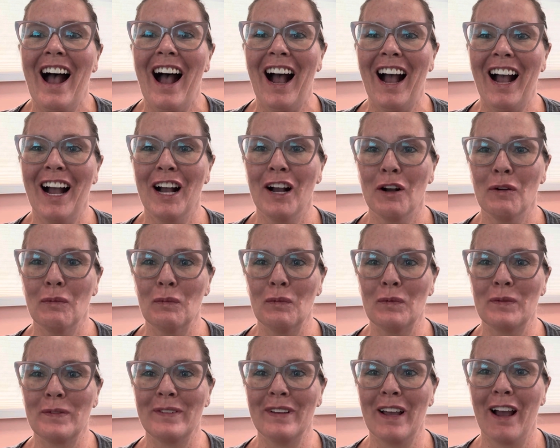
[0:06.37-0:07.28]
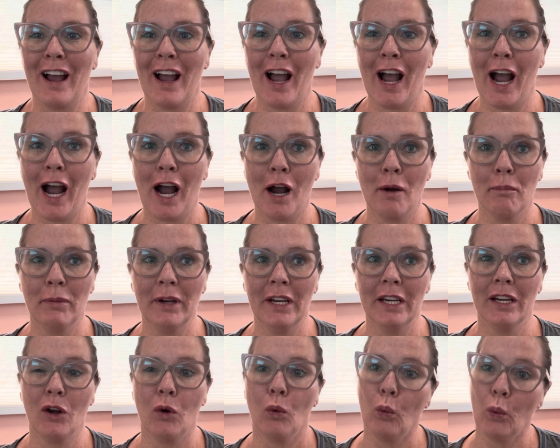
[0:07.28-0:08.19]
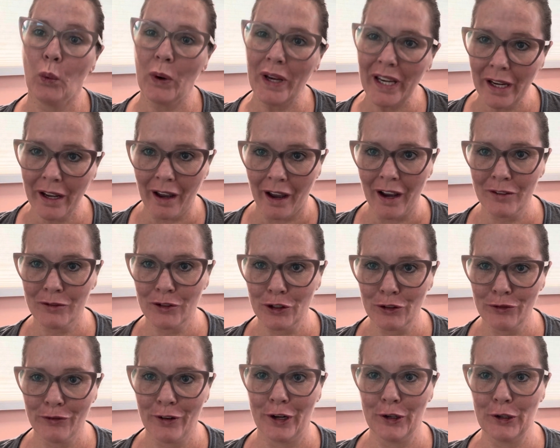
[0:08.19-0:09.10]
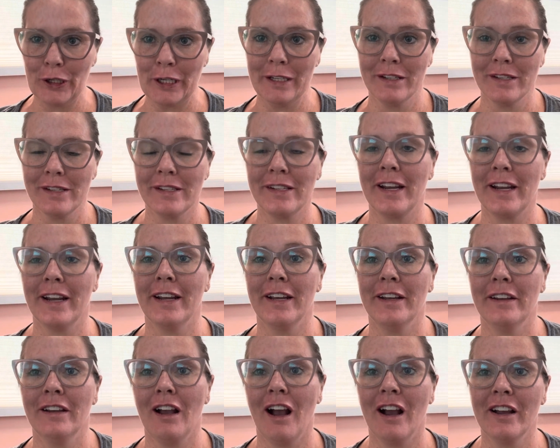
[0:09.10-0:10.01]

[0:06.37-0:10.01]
Um, happy week after Veterans Day.